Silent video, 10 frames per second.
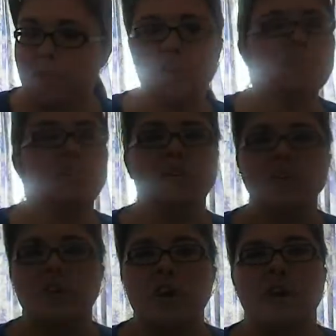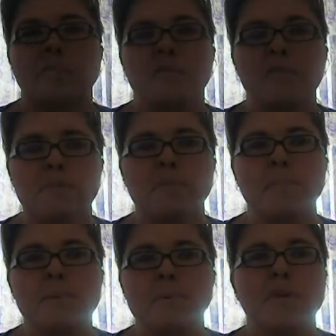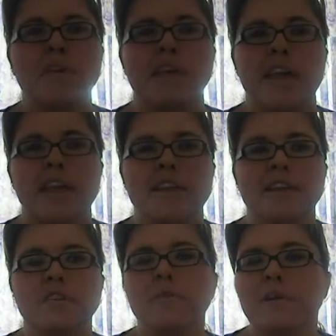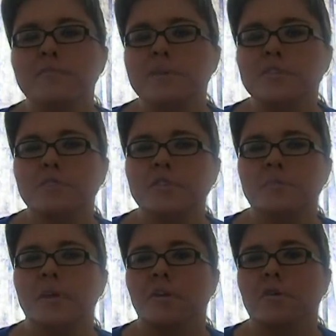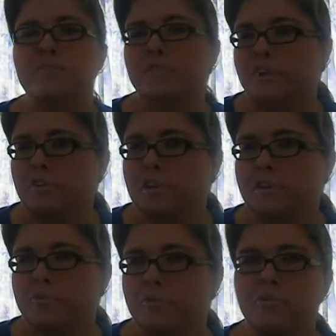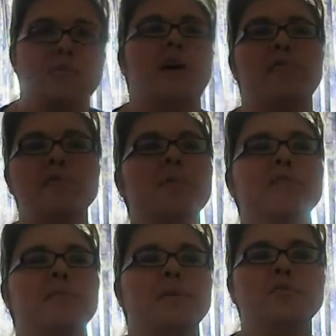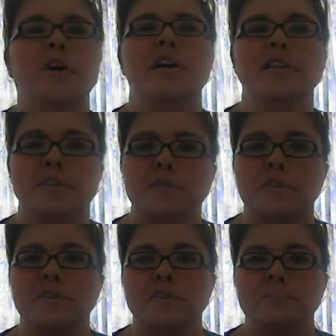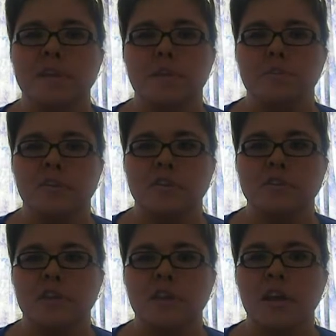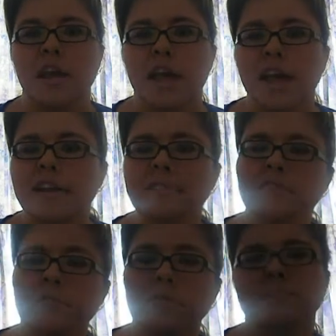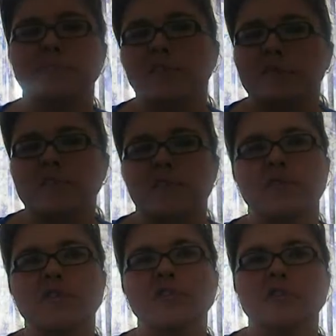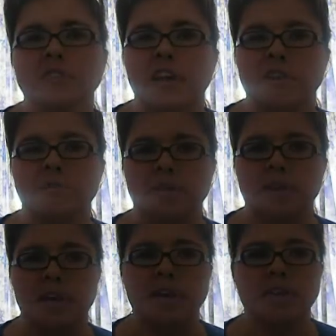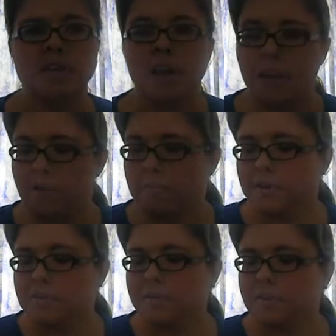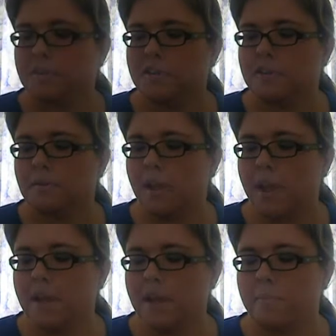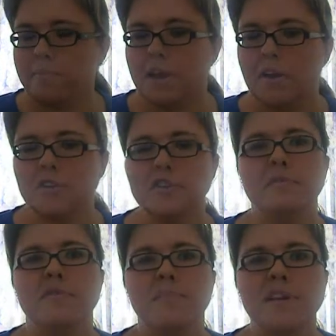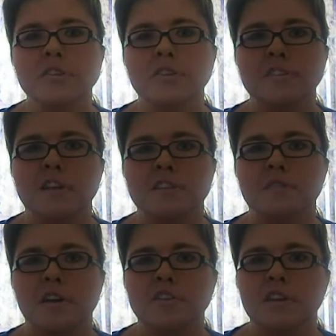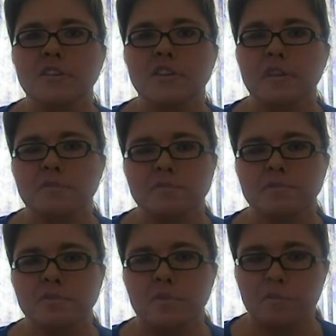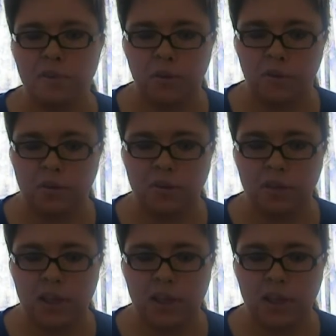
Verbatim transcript: my nails have been shocking. If you follow my blog again, you'll know I've been doing something called Project Nail Growth. Every month I've been trying a different nail product and I've saw sort of different success with things. But to be honest, in, the, in April I got some of the best success I've actually achieved so far.